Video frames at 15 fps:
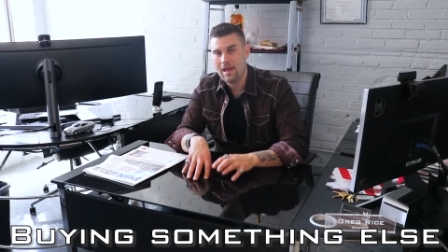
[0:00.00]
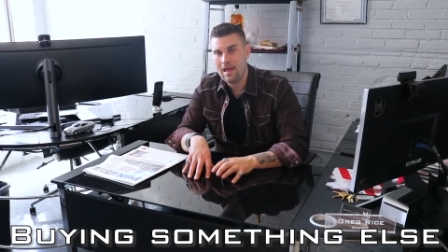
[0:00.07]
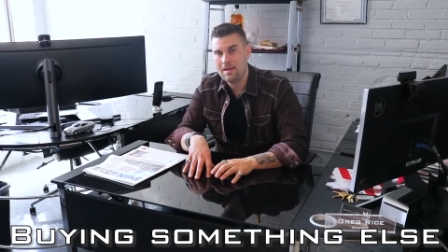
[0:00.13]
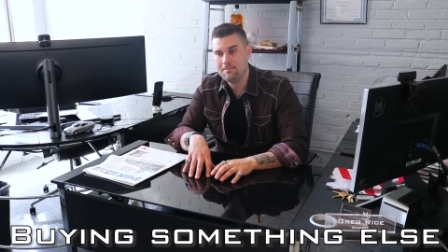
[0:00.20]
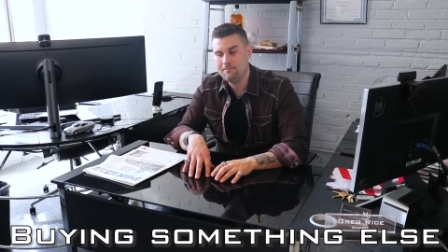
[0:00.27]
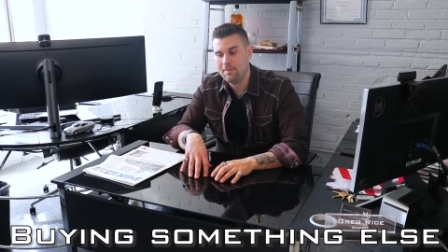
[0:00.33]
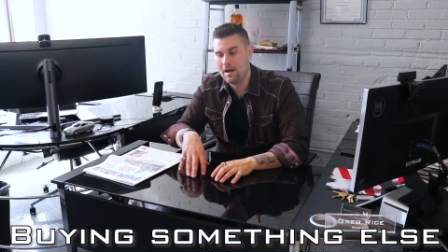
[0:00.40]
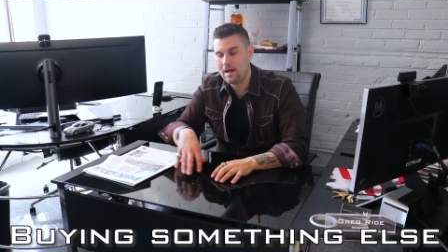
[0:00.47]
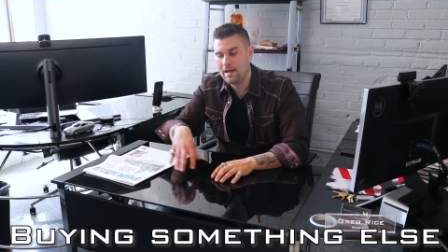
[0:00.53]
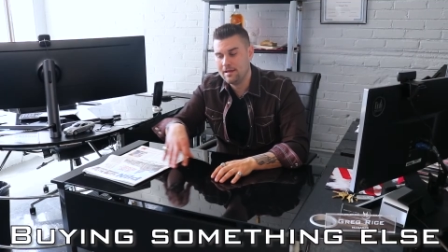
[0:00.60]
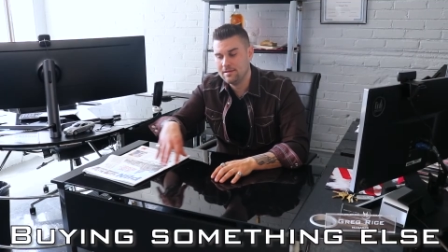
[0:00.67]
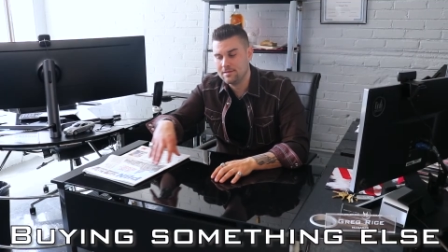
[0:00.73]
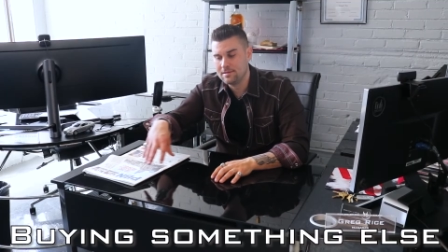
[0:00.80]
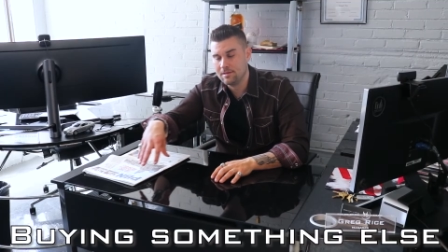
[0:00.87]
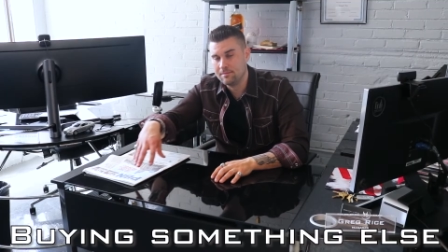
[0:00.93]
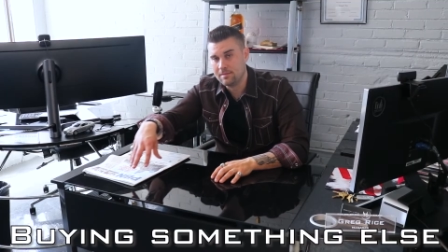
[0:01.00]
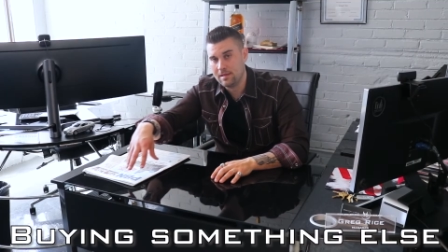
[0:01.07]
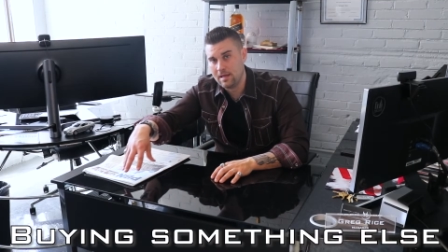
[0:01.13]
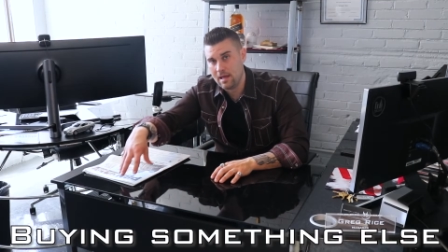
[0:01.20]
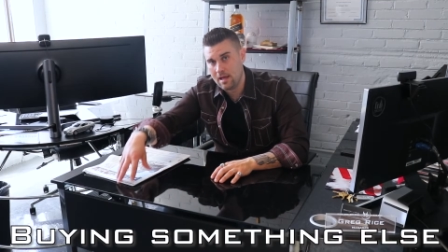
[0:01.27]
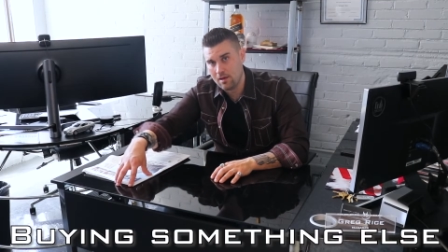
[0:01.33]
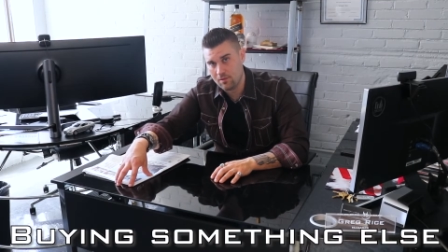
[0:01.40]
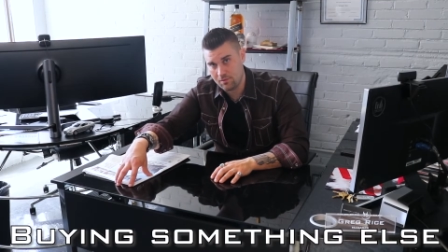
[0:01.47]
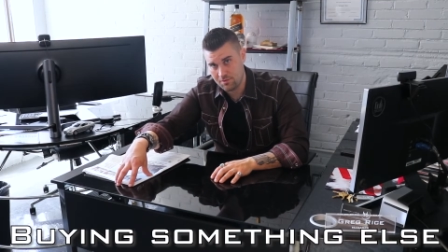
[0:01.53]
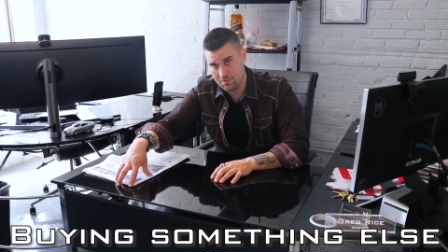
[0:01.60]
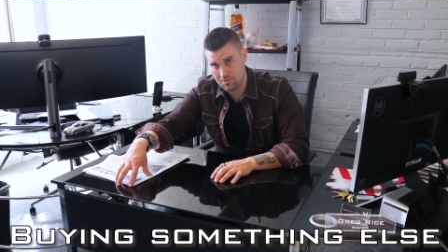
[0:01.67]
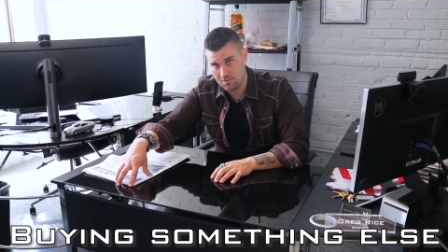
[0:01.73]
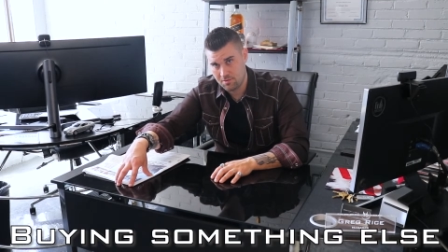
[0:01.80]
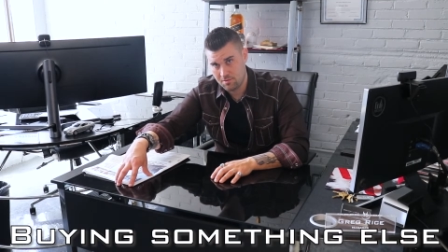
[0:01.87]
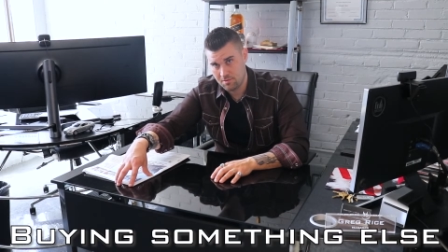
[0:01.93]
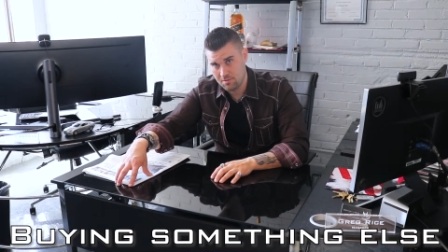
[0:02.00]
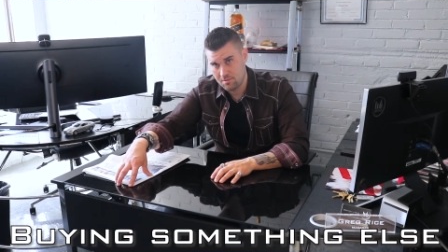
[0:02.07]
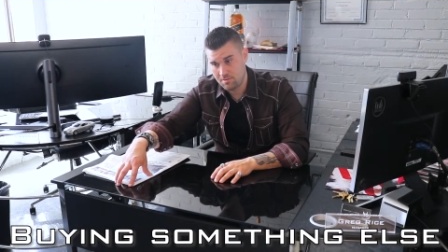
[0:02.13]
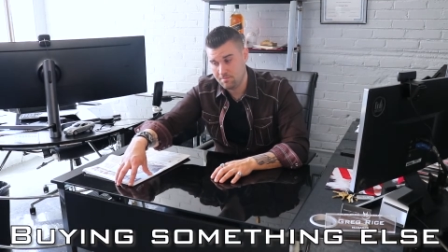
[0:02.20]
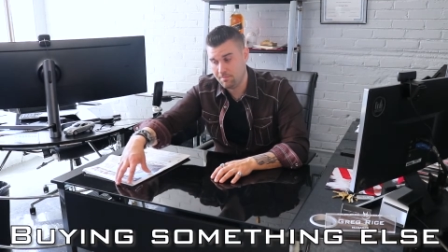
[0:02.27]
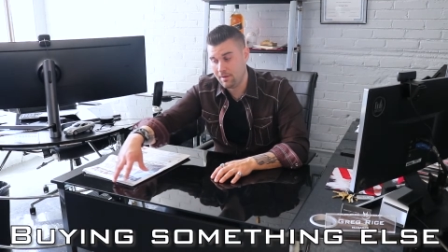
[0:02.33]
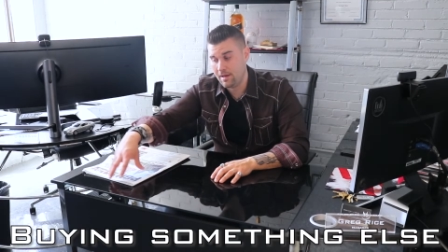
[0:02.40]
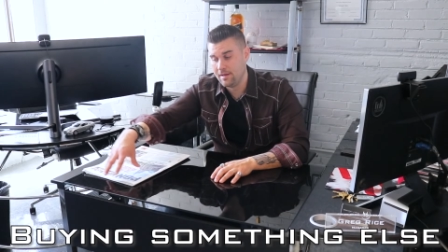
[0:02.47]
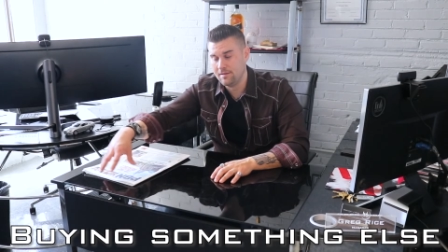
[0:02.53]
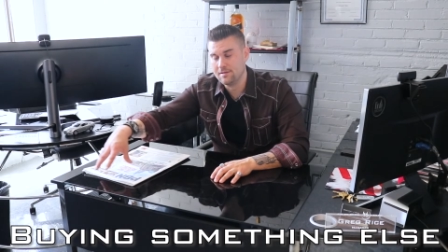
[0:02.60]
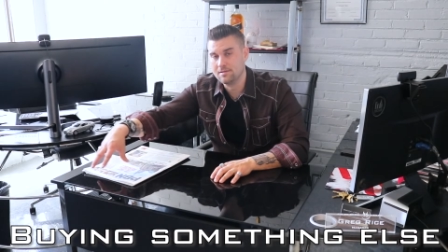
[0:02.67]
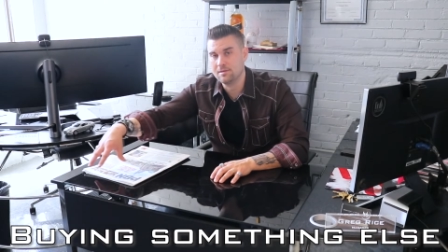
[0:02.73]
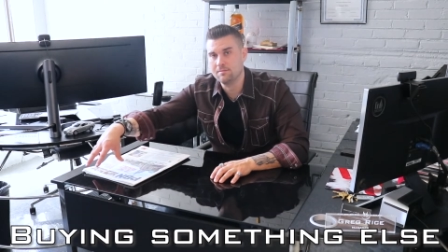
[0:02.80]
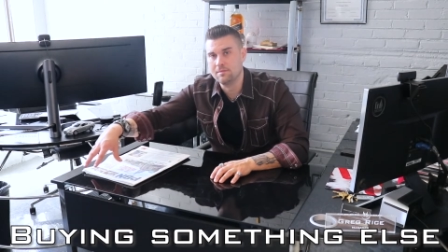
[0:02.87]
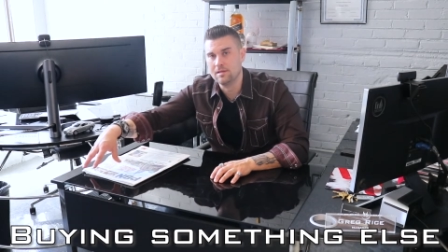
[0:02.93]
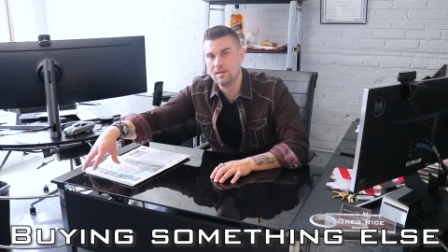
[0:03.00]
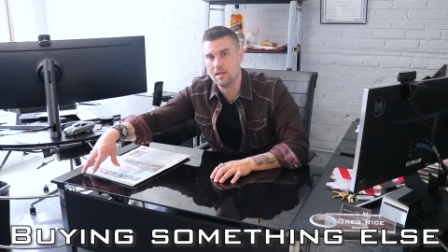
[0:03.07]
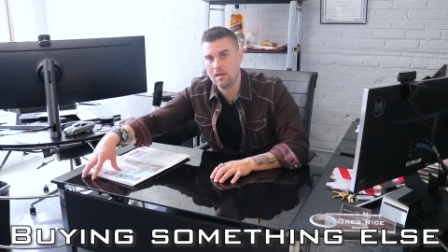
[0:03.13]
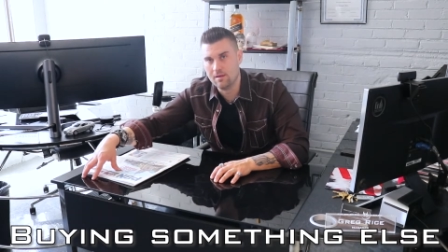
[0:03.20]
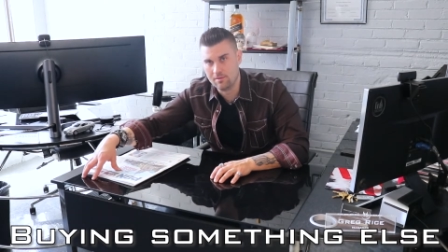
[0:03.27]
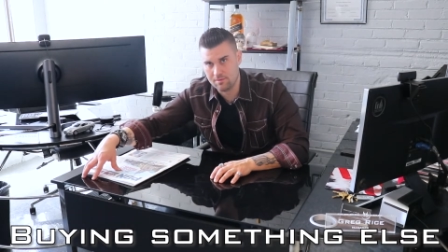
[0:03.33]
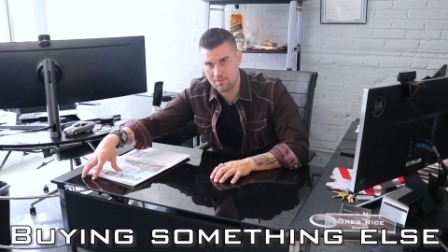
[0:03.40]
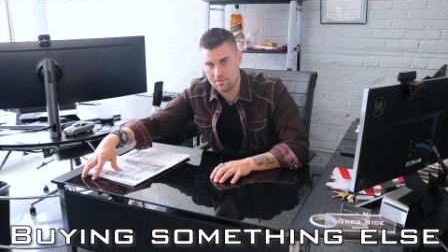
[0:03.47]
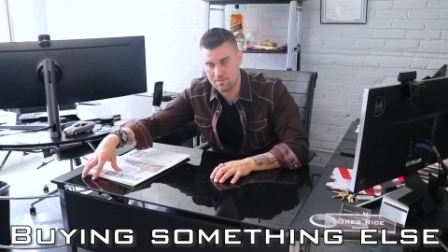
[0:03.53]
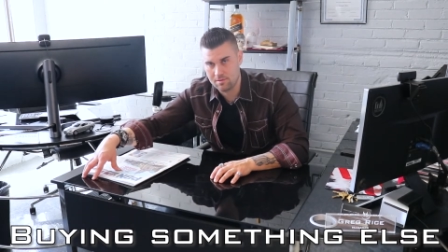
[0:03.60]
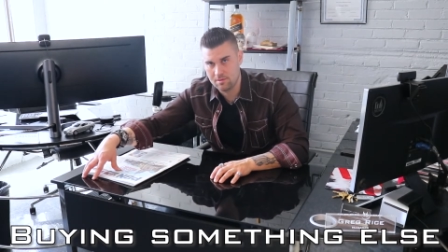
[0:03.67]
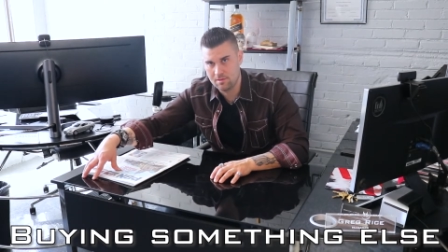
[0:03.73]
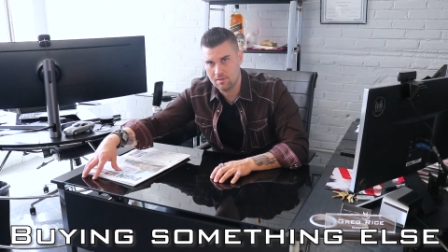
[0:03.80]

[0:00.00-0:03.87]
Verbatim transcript: and buying something else buying something else